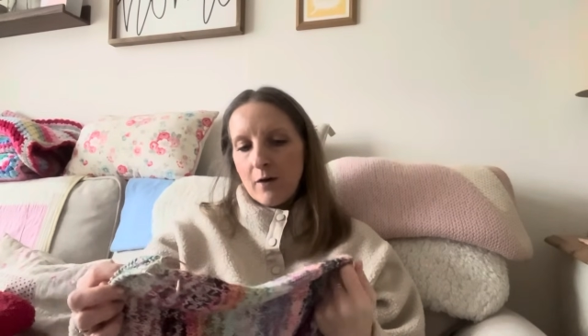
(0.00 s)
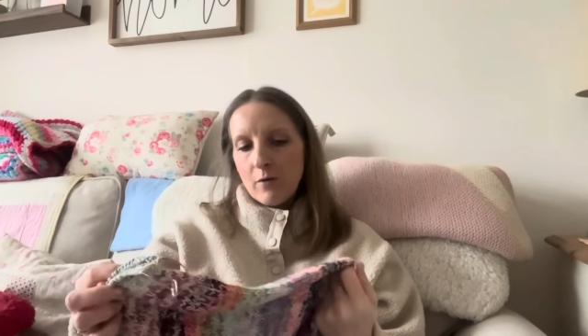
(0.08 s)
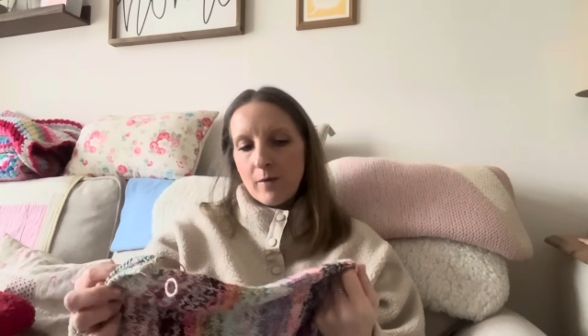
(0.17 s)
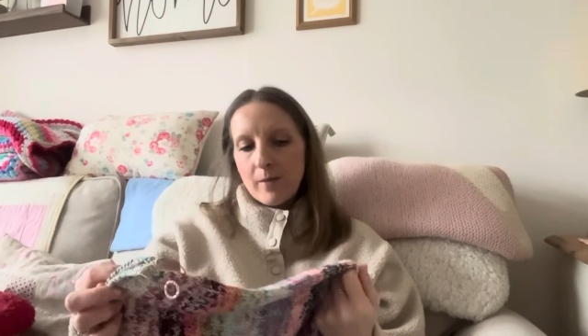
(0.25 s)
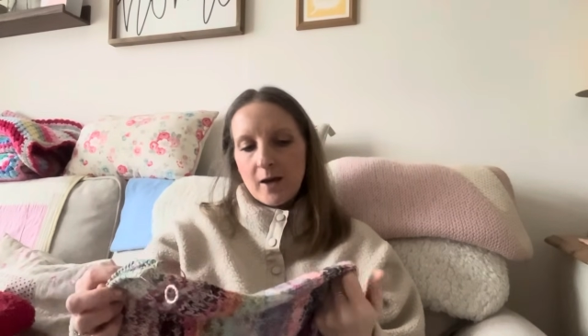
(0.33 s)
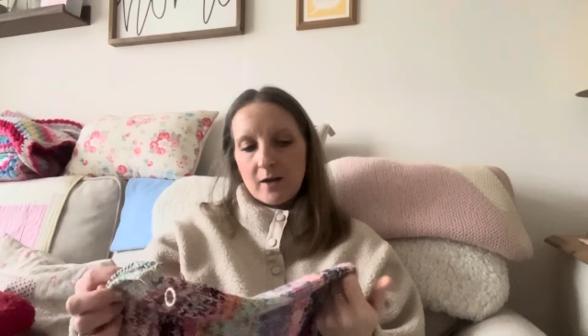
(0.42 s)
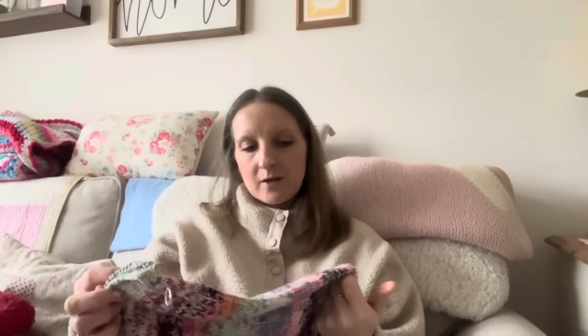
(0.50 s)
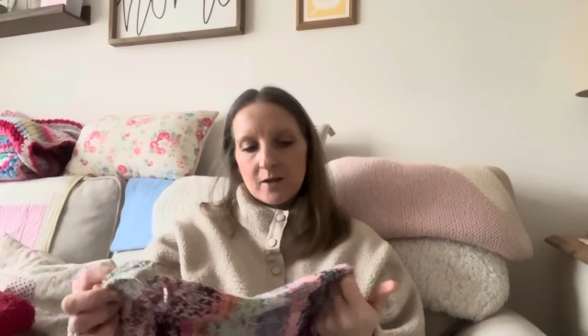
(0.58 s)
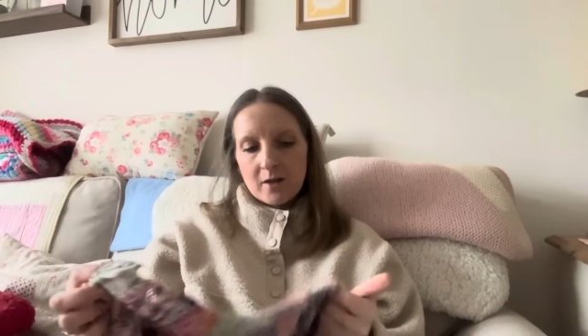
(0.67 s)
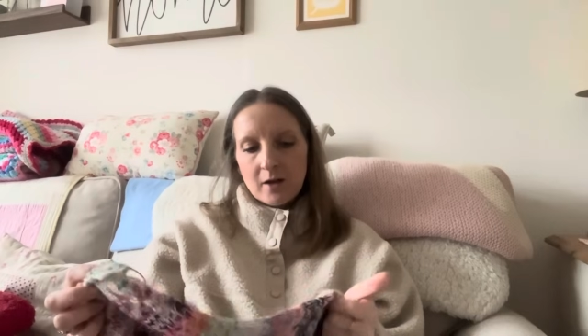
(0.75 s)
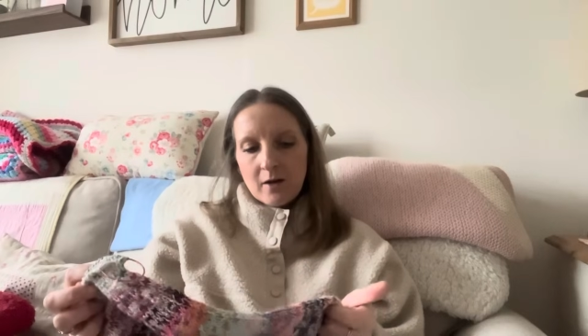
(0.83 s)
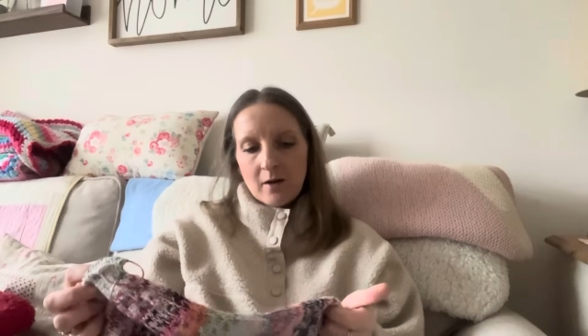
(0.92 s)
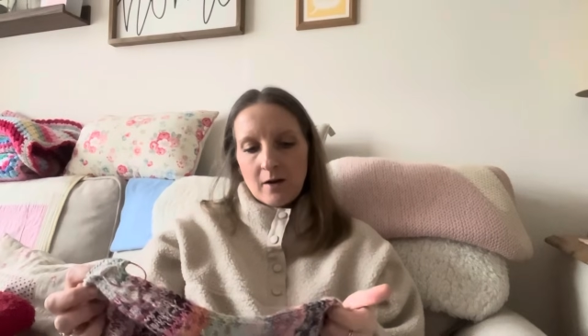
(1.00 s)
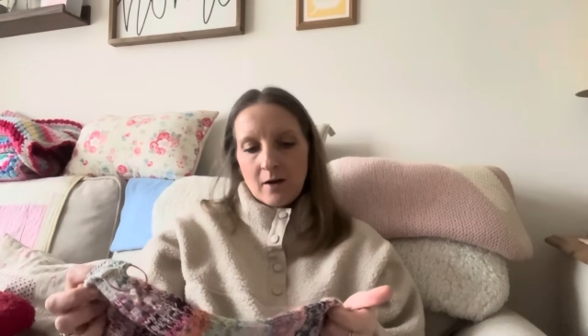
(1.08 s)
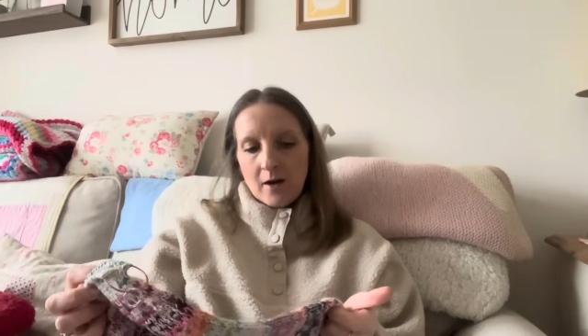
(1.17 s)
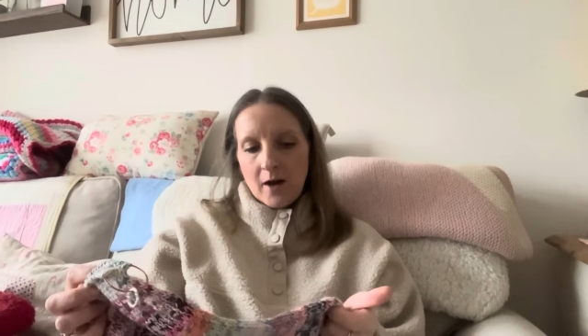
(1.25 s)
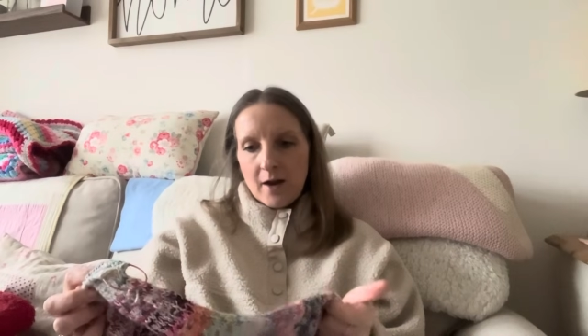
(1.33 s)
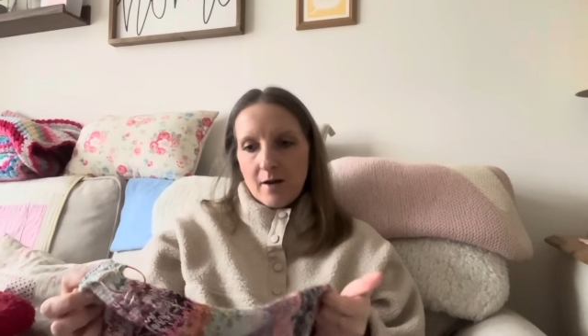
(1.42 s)
it makes
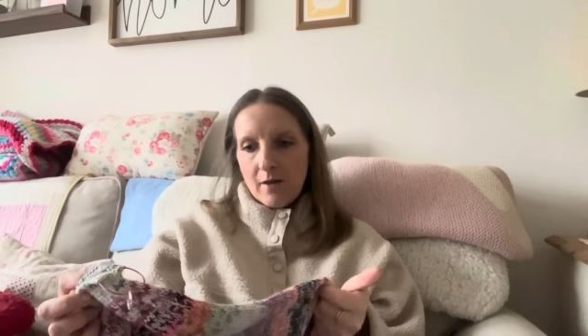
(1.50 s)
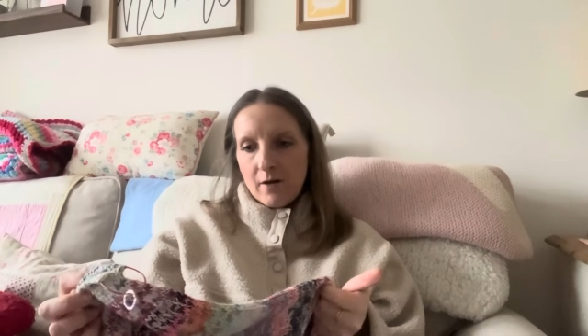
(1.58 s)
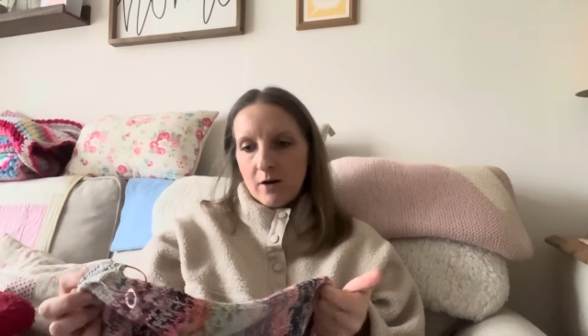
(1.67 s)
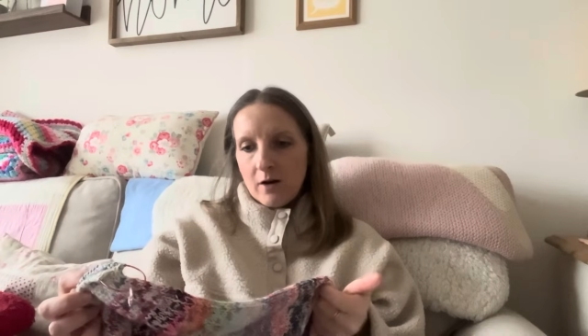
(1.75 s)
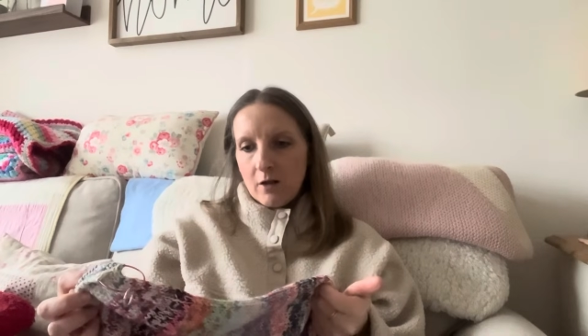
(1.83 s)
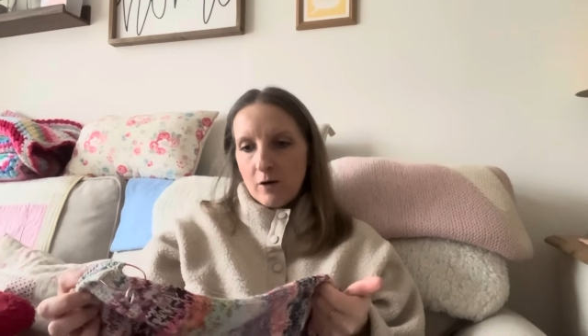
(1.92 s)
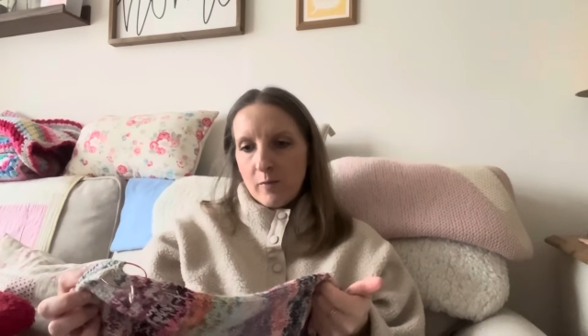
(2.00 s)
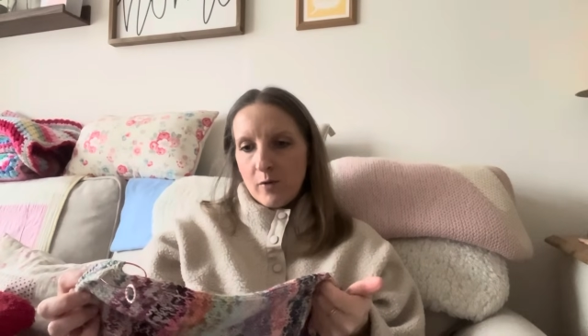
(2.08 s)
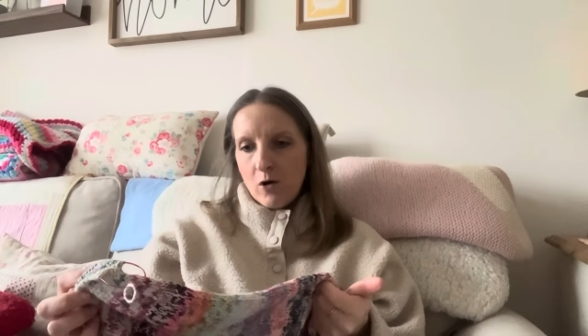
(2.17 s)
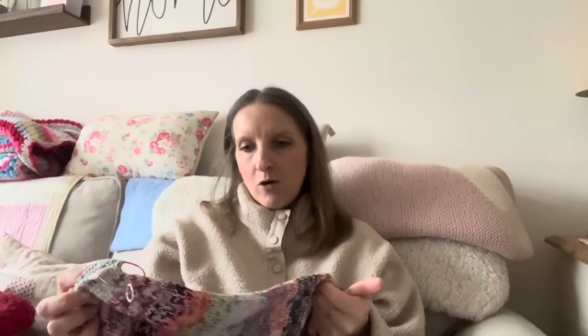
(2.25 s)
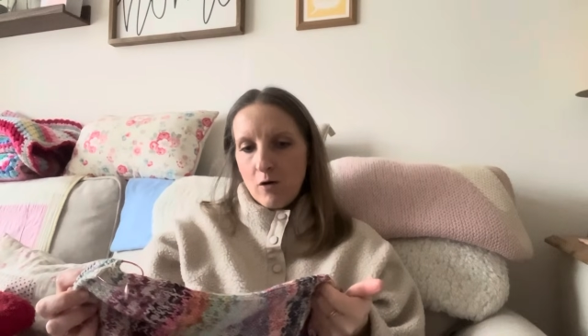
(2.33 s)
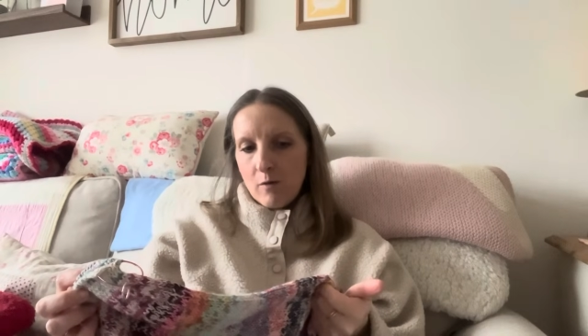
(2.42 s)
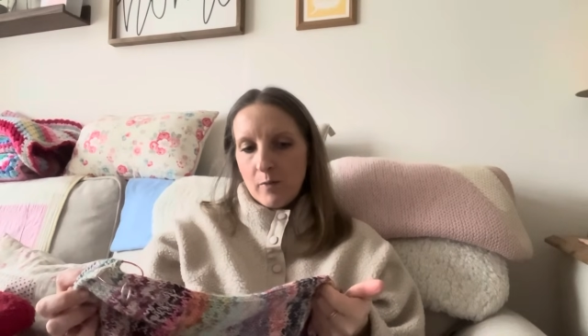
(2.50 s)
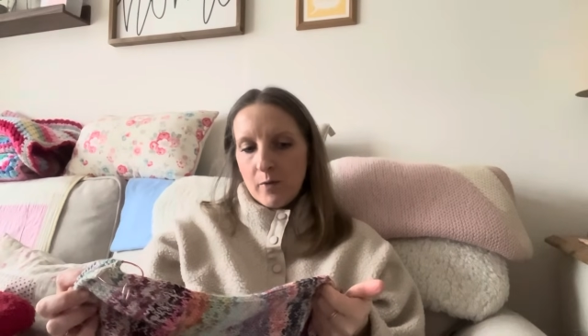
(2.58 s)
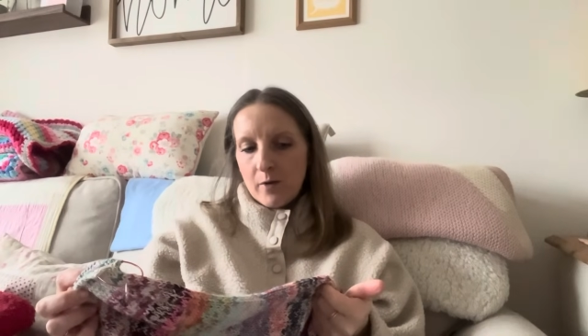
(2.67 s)
another colour pop.